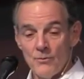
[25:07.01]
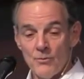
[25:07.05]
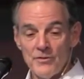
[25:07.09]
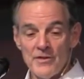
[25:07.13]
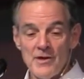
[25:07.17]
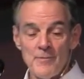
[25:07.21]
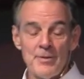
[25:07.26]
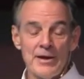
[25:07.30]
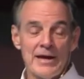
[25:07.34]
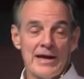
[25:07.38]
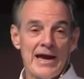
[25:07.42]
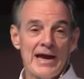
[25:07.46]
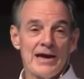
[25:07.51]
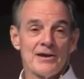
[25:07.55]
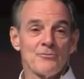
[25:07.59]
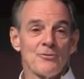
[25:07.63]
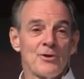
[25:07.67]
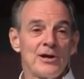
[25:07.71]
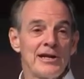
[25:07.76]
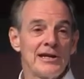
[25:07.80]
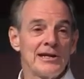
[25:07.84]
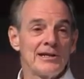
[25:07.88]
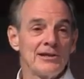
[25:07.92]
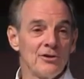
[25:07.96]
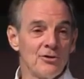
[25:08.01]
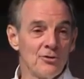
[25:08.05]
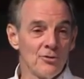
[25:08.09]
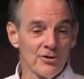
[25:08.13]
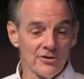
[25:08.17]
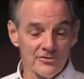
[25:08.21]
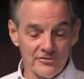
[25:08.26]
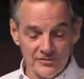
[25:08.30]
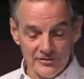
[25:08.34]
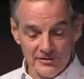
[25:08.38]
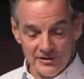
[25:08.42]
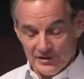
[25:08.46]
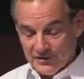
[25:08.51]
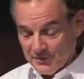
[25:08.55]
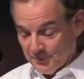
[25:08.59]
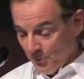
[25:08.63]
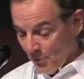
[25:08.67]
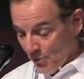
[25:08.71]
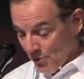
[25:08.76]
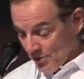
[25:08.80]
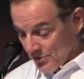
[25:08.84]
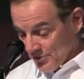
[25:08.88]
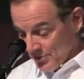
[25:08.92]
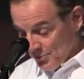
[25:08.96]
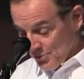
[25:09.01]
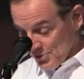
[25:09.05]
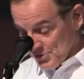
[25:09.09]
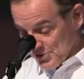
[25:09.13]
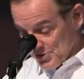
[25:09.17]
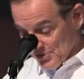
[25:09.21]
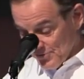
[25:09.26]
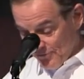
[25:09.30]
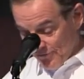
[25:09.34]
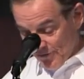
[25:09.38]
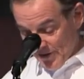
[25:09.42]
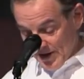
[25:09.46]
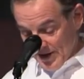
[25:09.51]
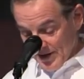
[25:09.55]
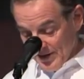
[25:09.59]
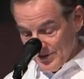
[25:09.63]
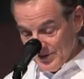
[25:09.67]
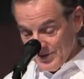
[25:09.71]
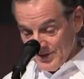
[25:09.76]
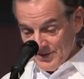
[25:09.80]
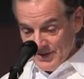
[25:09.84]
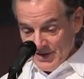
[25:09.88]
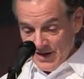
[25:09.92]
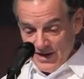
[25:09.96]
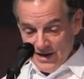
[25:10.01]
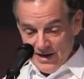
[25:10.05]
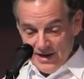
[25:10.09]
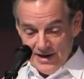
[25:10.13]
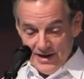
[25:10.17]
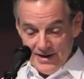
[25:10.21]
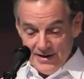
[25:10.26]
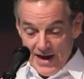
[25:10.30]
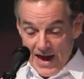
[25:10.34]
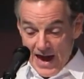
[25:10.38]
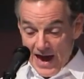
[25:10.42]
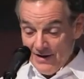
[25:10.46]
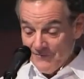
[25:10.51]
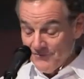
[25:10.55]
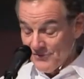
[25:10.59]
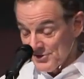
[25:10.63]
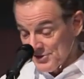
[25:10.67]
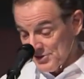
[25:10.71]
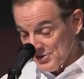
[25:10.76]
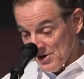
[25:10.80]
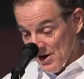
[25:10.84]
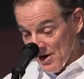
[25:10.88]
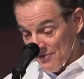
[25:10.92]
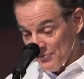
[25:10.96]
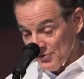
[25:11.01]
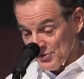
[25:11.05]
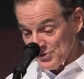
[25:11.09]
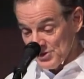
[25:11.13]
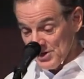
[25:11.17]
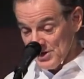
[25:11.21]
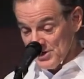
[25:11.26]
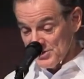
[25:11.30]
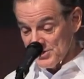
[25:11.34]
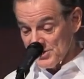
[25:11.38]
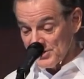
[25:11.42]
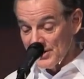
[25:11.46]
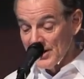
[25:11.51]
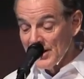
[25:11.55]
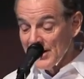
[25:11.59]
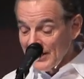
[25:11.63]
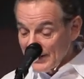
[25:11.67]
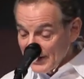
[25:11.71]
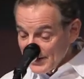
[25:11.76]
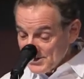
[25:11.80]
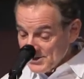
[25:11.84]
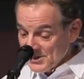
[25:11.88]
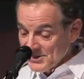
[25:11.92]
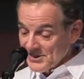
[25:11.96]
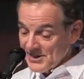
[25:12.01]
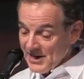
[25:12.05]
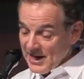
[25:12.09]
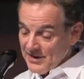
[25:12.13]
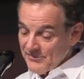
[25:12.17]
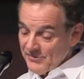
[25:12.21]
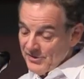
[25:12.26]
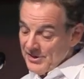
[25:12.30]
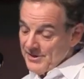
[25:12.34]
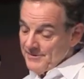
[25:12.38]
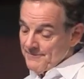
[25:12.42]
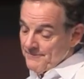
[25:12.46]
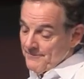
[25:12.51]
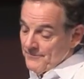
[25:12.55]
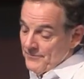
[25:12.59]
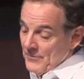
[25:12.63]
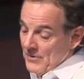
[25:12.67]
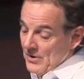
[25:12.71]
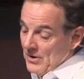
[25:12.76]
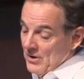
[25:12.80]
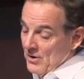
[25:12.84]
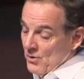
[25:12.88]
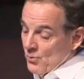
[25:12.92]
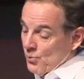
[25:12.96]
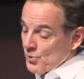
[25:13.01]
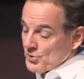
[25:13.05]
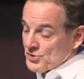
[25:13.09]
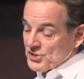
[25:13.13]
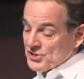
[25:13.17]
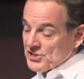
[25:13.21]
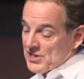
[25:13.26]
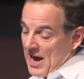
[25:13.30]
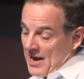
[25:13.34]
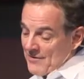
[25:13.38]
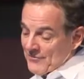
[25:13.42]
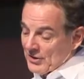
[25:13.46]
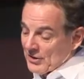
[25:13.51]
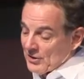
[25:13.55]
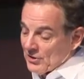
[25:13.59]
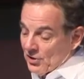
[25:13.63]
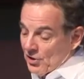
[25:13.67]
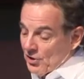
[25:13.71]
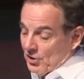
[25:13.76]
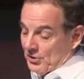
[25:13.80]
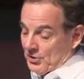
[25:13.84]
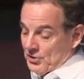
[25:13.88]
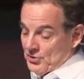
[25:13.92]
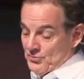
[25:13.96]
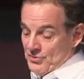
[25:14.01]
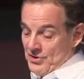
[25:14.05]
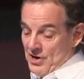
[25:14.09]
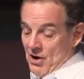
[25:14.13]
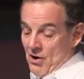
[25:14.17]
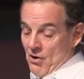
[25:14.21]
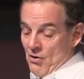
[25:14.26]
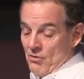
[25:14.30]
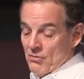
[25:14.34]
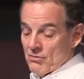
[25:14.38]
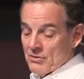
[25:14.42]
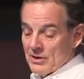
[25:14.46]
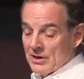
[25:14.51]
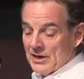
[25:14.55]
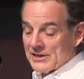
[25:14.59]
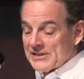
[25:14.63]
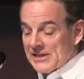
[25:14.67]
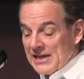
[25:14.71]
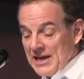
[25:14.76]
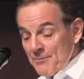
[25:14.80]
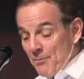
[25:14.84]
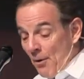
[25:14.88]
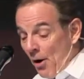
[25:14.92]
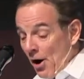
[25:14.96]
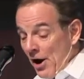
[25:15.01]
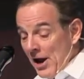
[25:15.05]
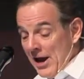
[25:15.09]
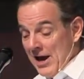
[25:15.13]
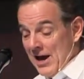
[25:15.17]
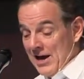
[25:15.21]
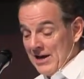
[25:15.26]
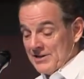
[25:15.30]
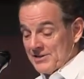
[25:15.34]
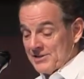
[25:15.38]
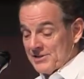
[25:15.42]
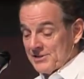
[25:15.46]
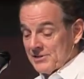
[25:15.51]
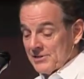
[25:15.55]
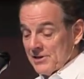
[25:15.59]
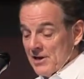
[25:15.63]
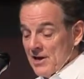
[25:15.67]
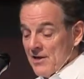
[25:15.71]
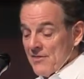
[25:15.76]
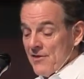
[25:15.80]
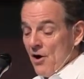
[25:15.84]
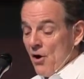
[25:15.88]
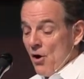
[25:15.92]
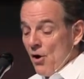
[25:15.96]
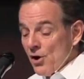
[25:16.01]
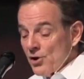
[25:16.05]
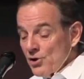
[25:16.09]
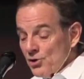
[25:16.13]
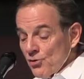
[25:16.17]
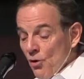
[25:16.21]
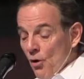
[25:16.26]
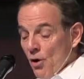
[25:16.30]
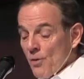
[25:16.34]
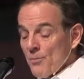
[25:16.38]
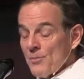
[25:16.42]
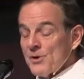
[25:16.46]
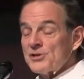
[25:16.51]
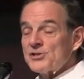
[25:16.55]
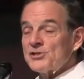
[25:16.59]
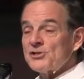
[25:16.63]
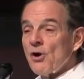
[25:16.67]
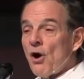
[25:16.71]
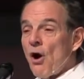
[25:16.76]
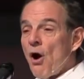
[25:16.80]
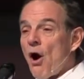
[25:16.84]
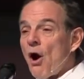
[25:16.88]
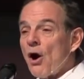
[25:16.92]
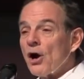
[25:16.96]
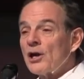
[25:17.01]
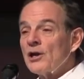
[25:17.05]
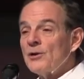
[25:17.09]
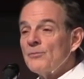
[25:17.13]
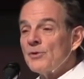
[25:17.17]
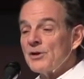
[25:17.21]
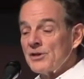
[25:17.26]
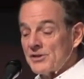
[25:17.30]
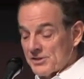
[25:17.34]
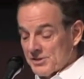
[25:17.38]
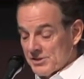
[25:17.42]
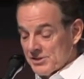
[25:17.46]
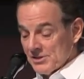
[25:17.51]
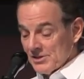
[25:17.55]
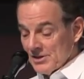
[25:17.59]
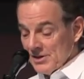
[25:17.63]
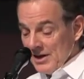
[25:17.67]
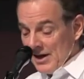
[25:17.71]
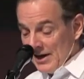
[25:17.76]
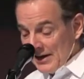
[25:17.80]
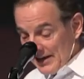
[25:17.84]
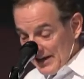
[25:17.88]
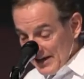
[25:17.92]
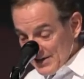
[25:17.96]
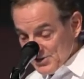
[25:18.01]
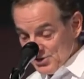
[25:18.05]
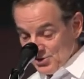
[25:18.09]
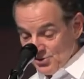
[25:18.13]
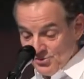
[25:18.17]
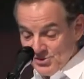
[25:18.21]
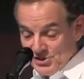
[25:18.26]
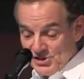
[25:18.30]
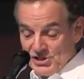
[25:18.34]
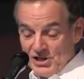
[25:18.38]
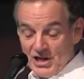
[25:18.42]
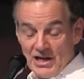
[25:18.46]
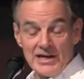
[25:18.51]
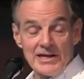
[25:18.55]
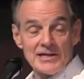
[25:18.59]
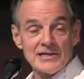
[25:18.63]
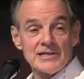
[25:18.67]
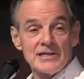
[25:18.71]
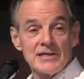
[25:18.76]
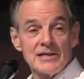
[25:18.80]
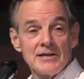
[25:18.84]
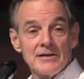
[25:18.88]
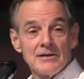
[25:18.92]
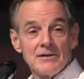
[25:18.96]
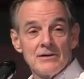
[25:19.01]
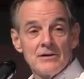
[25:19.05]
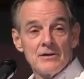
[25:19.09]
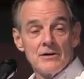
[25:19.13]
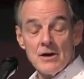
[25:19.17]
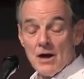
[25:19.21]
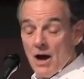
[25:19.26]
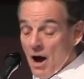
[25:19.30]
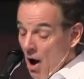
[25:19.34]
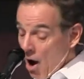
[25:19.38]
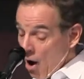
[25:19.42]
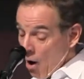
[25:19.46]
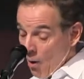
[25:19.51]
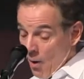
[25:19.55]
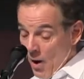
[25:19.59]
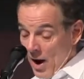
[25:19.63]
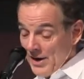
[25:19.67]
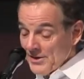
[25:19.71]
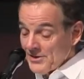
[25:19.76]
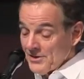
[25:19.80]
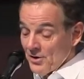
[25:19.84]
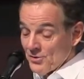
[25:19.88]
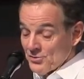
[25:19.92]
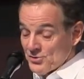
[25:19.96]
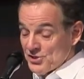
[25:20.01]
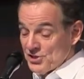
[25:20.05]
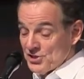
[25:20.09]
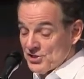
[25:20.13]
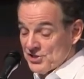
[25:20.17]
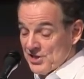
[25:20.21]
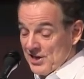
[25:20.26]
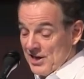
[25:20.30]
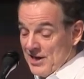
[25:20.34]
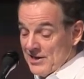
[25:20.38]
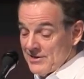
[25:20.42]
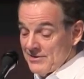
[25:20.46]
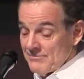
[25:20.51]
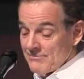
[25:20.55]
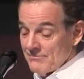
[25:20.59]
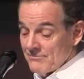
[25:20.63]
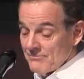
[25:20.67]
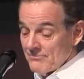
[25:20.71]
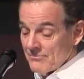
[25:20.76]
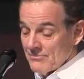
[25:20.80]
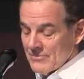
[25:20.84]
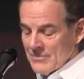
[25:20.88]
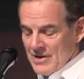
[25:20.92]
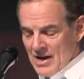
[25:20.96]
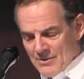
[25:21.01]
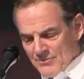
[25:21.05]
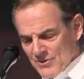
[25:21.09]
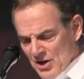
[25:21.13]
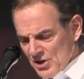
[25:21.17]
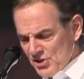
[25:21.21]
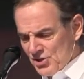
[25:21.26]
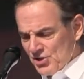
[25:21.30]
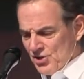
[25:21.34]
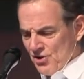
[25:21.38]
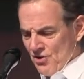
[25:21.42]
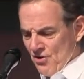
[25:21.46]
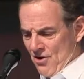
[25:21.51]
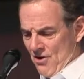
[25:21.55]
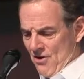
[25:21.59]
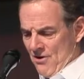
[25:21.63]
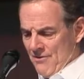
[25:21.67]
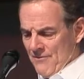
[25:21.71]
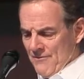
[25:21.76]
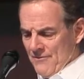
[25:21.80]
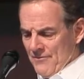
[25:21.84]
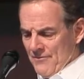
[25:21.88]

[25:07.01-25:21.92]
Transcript: When they began reading Lewis and exploring the Christian faith, they have this conversation. Listen, Davy, we're just having a look, you know. Let's keep our heads. There are enormous arguments against Christianity. Oh, I know, she said. I'm not sure.